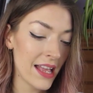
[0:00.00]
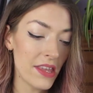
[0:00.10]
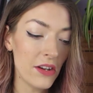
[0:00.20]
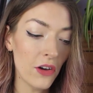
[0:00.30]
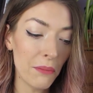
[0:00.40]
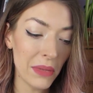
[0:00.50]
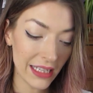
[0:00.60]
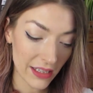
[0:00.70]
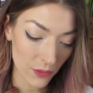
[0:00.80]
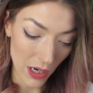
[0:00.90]
They're not a
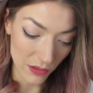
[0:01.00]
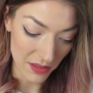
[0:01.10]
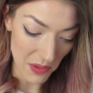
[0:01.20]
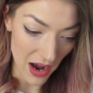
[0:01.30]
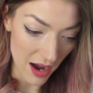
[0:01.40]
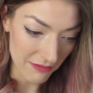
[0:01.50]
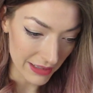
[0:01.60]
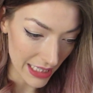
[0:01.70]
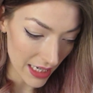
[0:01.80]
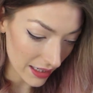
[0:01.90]
million worlds apart,
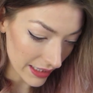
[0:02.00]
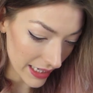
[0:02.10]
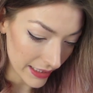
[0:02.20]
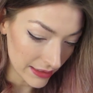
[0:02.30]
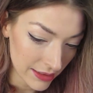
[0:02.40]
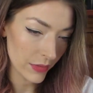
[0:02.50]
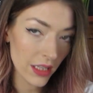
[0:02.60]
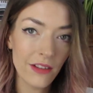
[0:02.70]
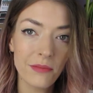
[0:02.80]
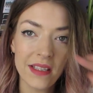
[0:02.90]
really, are they? I
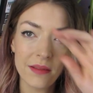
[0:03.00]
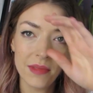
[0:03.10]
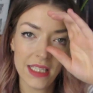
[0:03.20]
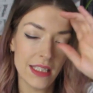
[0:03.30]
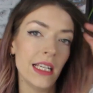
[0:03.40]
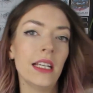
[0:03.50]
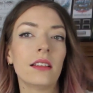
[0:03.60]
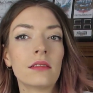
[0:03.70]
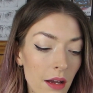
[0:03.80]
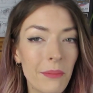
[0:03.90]
love me some Disney.
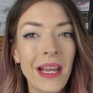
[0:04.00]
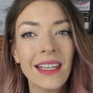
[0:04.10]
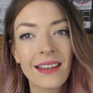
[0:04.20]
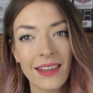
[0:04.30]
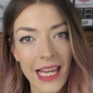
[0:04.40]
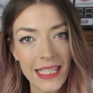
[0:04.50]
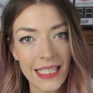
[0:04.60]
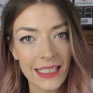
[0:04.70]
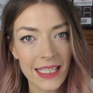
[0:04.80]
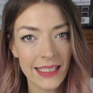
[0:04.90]
Mainly
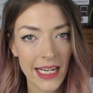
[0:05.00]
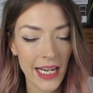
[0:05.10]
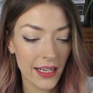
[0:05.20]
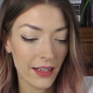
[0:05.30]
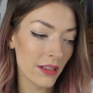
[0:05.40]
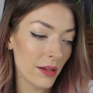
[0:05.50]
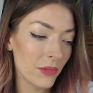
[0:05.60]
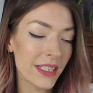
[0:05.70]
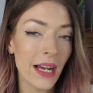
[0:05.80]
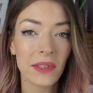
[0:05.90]
classic Disney. I'm
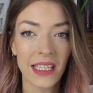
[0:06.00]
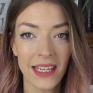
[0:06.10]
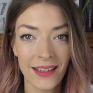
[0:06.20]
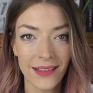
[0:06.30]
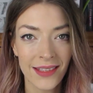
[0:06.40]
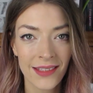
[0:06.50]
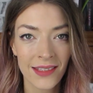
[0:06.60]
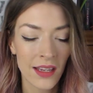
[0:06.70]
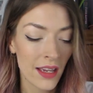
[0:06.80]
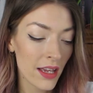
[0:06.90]
not down with the
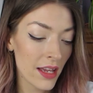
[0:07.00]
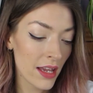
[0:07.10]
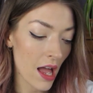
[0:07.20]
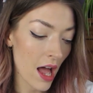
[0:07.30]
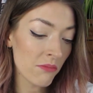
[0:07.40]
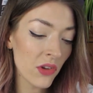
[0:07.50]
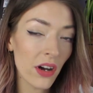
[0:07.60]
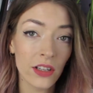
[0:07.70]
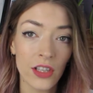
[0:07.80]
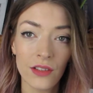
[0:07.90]
kids. I'm
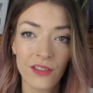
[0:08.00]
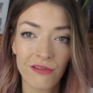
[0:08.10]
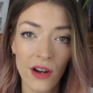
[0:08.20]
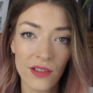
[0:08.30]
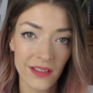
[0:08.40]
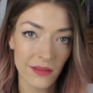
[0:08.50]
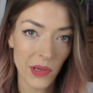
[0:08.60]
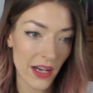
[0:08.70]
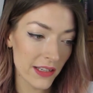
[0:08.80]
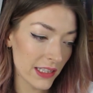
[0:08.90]
not a huge Frozen
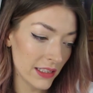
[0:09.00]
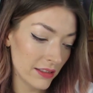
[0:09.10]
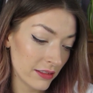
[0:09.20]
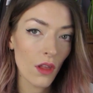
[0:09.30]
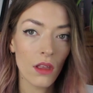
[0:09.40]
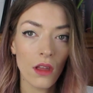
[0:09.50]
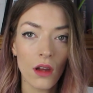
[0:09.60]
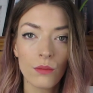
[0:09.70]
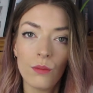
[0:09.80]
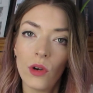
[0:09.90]
person.
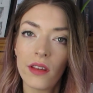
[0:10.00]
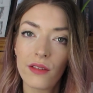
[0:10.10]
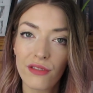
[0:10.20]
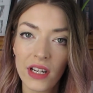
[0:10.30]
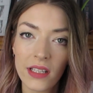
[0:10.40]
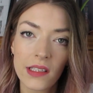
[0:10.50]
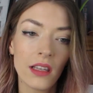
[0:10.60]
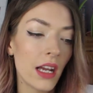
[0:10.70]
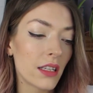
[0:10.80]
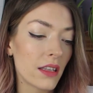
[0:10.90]
I'm one of the freaks
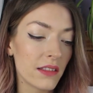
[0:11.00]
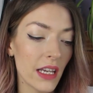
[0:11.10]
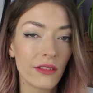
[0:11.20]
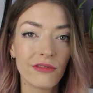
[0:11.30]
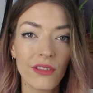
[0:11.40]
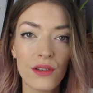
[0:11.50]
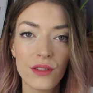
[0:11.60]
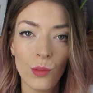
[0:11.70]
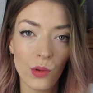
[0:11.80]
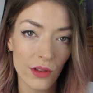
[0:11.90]
that liked the second
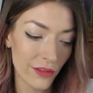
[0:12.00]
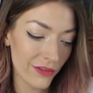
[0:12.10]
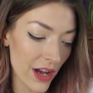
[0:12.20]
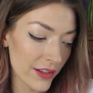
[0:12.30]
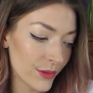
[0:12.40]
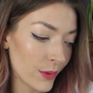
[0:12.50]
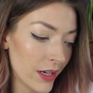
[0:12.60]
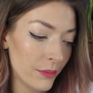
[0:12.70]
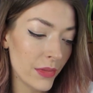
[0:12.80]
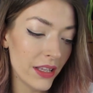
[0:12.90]
Frozen more than the first
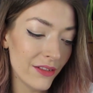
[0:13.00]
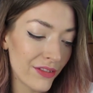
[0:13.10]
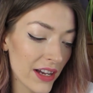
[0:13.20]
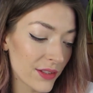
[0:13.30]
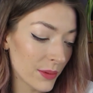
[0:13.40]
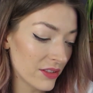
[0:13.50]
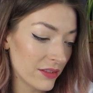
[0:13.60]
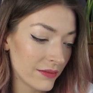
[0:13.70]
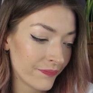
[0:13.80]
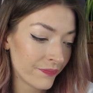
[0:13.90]
one, but the first
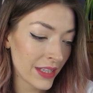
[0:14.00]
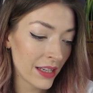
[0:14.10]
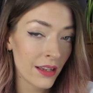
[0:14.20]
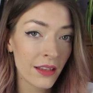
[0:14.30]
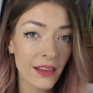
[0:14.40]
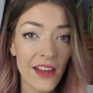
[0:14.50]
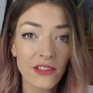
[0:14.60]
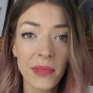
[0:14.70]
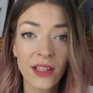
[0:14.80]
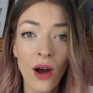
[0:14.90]
one
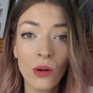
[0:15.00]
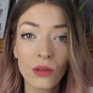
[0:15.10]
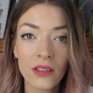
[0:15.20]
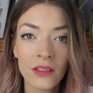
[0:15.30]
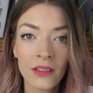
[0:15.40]
left me cold.